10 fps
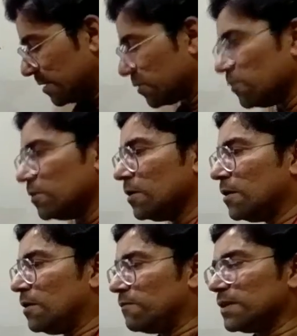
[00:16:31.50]
So
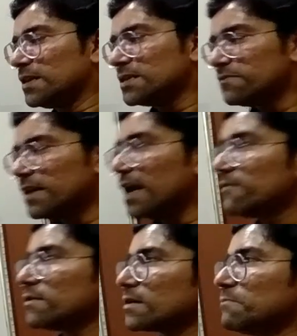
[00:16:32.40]
with this we
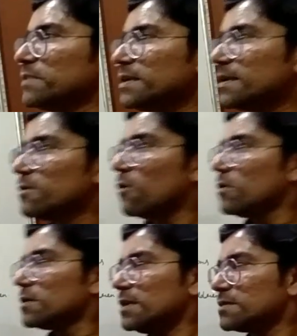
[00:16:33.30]
have completed
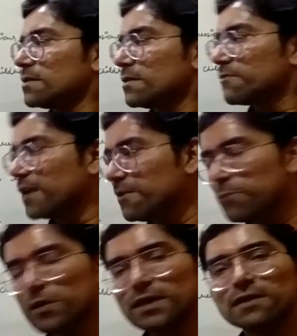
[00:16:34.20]
all these
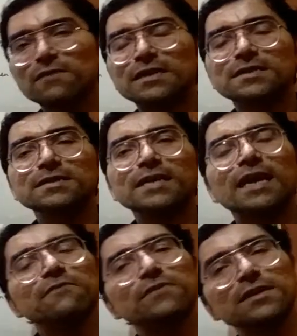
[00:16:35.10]
5 poetic devices,
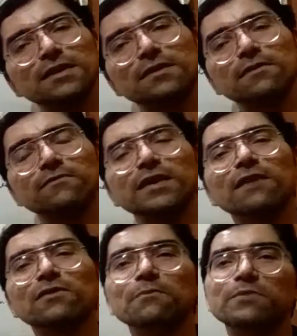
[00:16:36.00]
and with it we
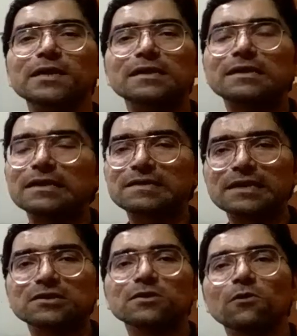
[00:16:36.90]
have completed this
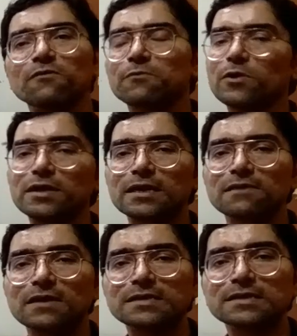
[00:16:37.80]
session of poetic
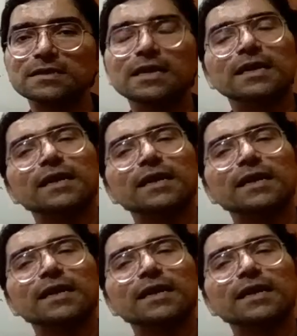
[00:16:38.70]
devices,